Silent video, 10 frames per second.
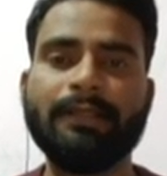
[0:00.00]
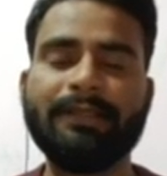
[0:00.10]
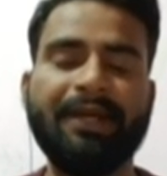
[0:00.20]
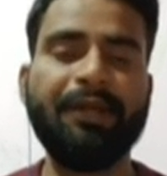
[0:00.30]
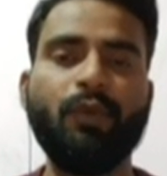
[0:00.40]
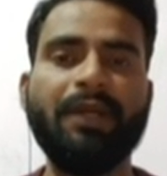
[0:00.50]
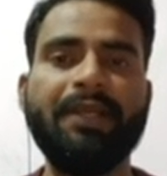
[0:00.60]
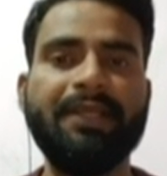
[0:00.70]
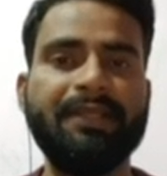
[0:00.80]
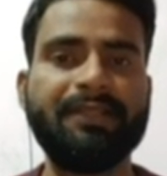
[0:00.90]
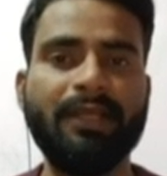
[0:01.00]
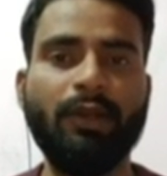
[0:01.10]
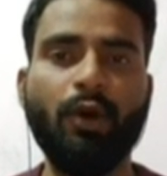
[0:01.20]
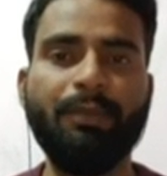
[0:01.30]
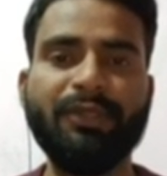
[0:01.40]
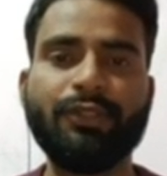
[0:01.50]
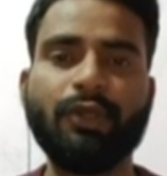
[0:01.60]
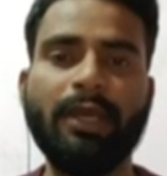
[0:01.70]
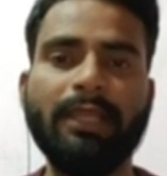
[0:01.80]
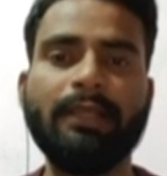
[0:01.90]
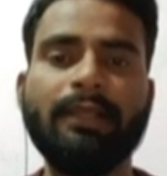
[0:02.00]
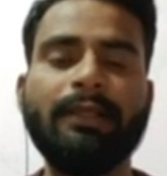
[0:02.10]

Third one is the loamy soil.